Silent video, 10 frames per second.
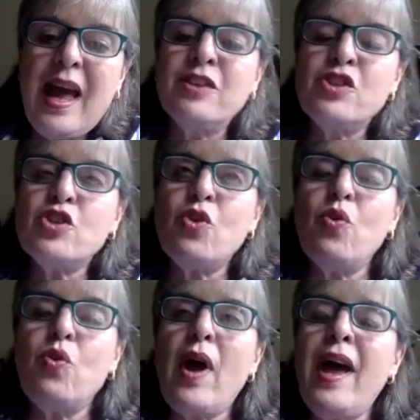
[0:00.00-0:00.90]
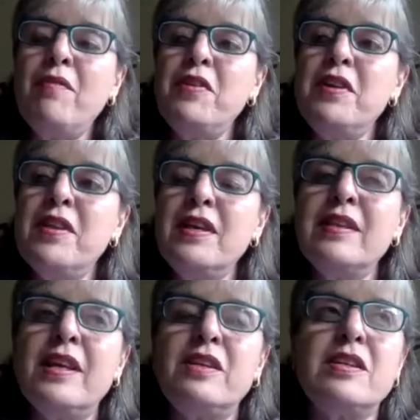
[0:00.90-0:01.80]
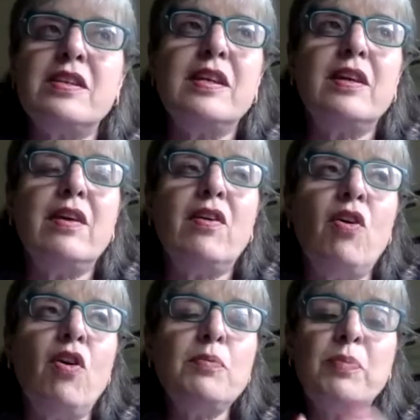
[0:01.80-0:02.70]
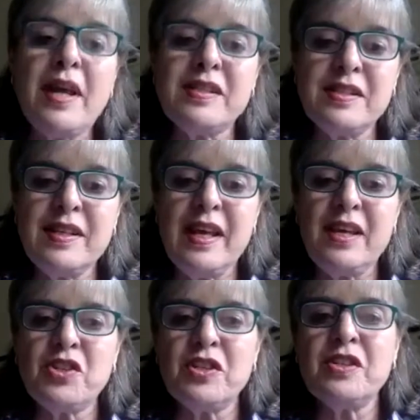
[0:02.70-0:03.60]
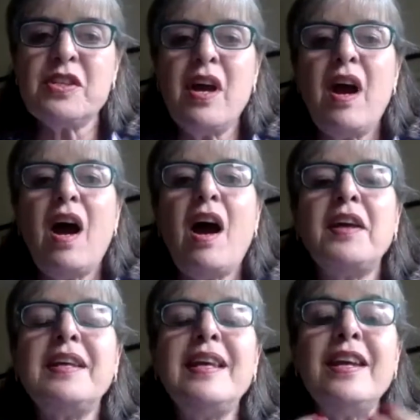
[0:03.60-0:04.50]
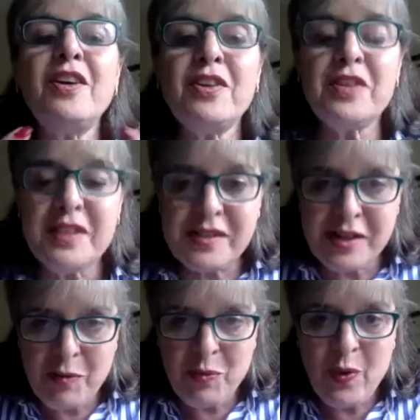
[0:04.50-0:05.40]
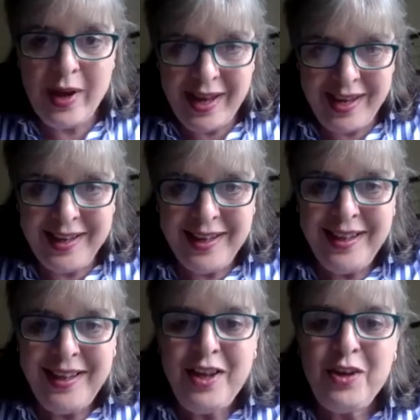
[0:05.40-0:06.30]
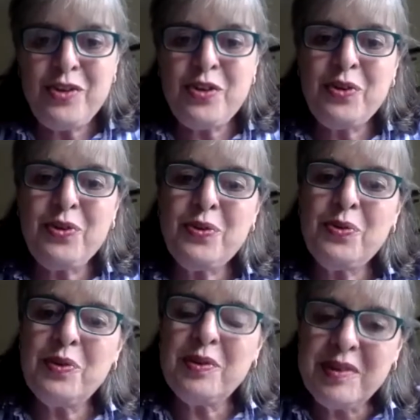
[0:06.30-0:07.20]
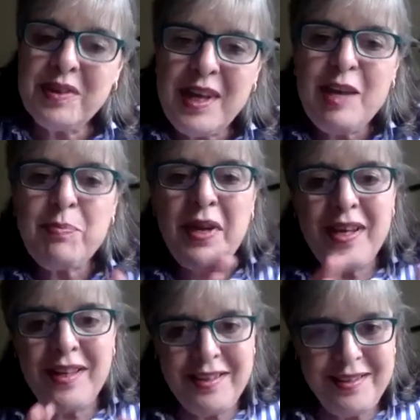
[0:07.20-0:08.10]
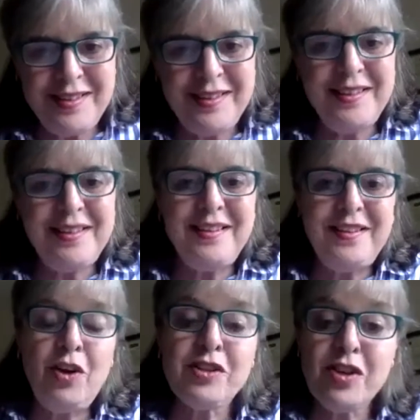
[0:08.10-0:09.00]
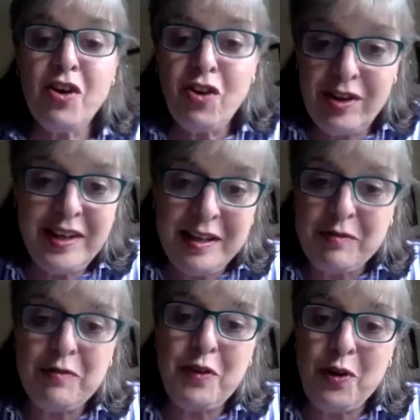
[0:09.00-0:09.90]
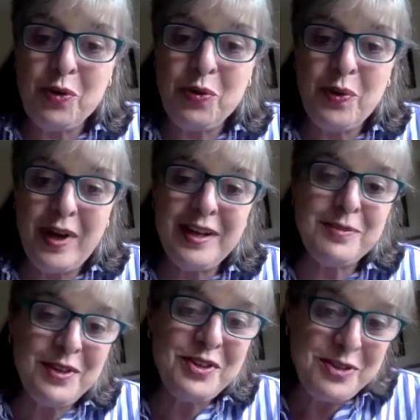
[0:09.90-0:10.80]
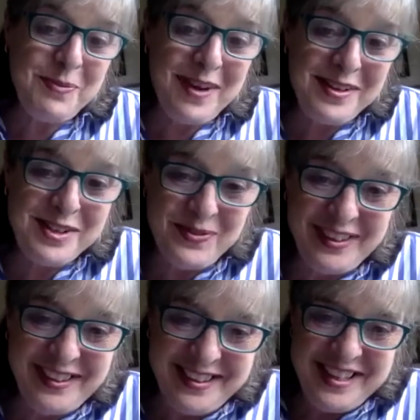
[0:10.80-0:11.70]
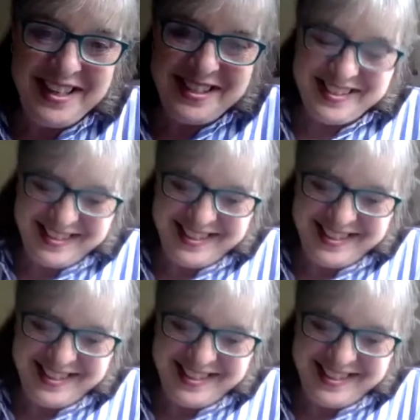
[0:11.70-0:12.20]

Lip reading: And so everything that all the presentations are geared in some way to keeping us all in flow as much as possible in this.